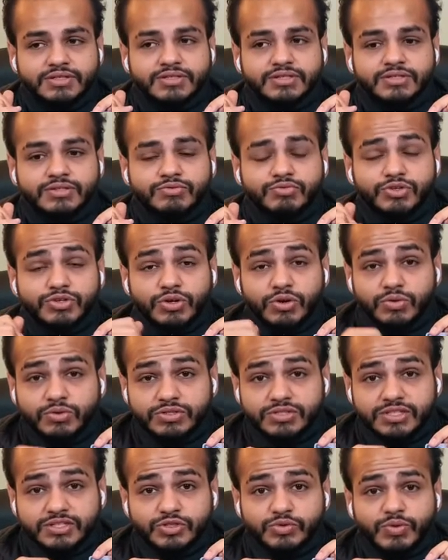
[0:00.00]
for your own
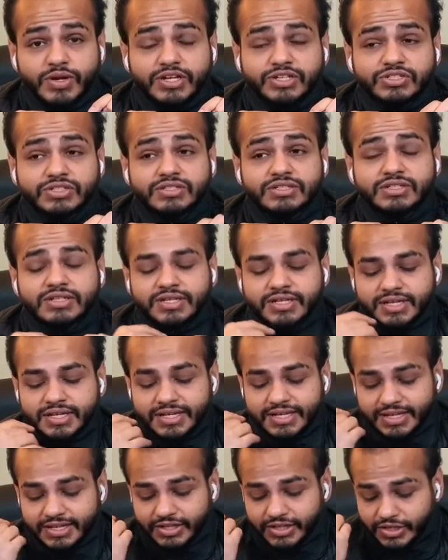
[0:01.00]
situation.
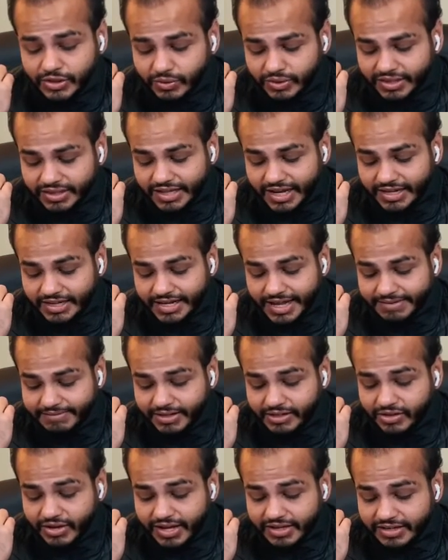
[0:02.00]
During that time when
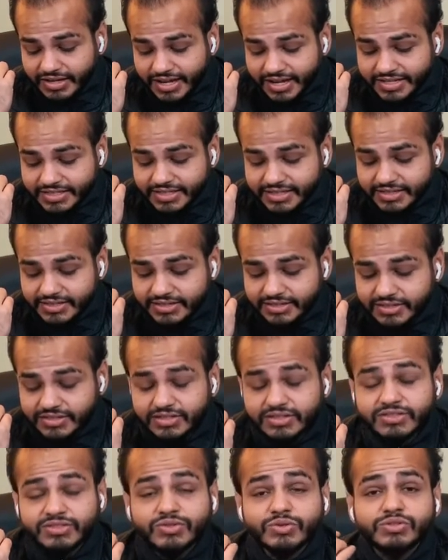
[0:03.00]
you're analyzing
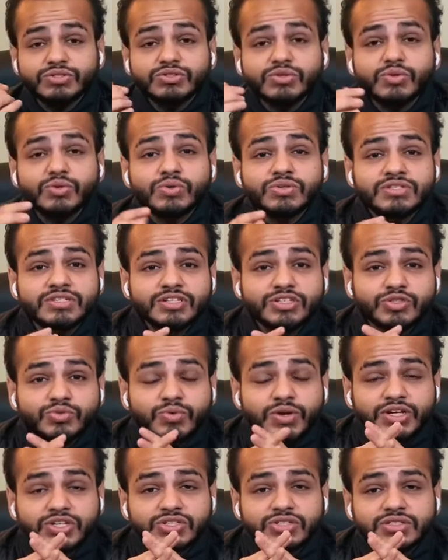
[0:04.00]
those old
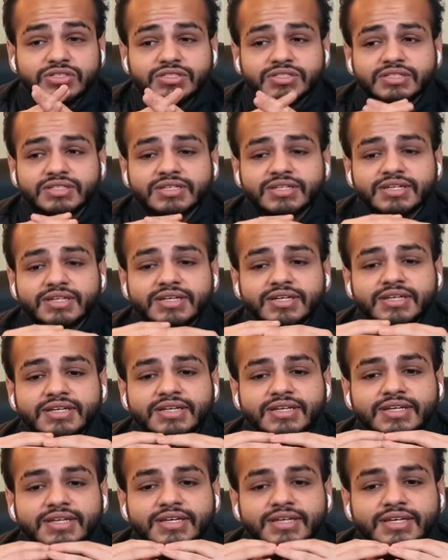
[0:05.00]
situations,
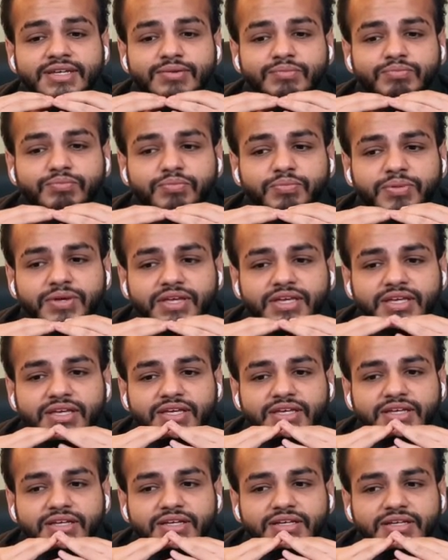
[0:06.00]

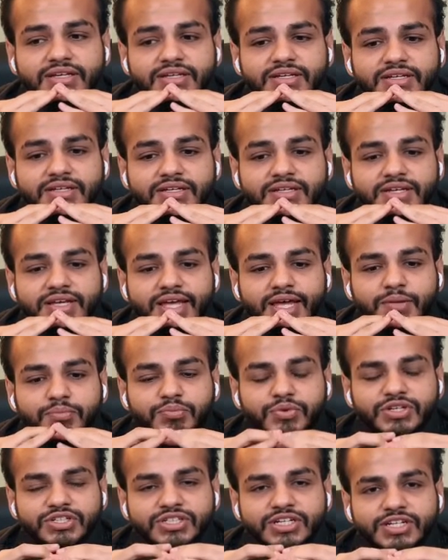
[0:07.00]
be
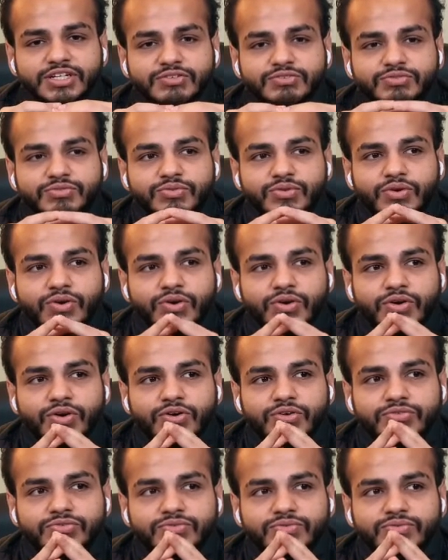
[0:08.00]
appreciative
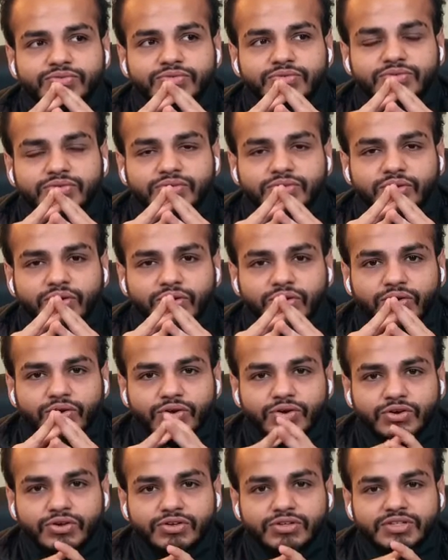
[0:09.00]
of
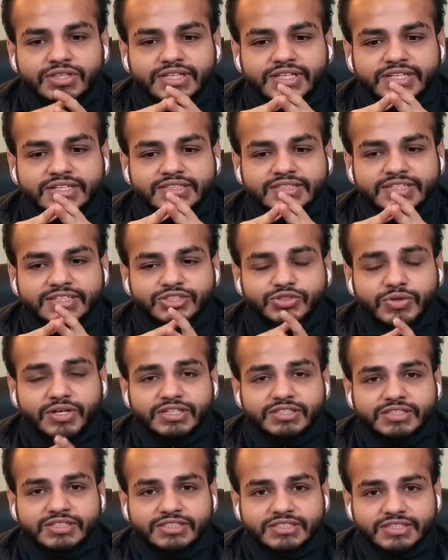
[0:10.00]
all these
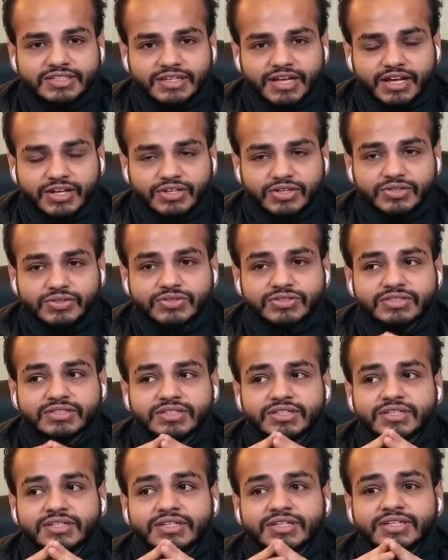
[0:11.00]
situational scenarios,
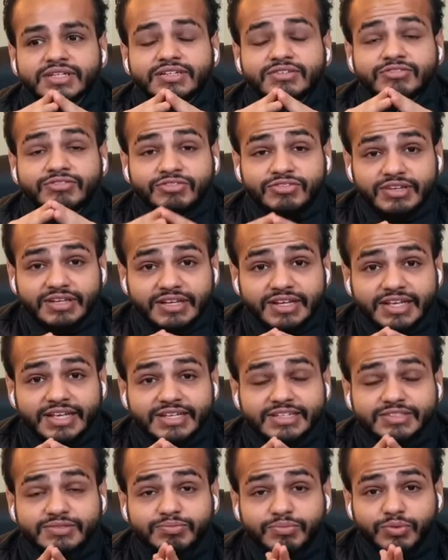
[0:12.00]

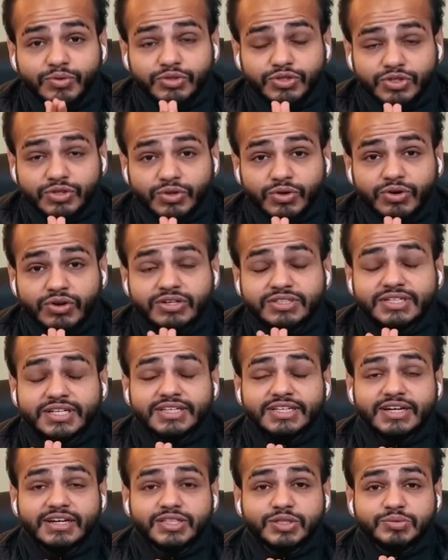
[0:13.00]
feelings, both yours and
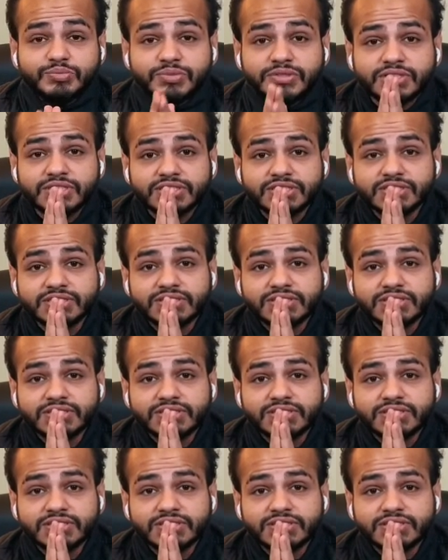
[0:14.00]
the other person.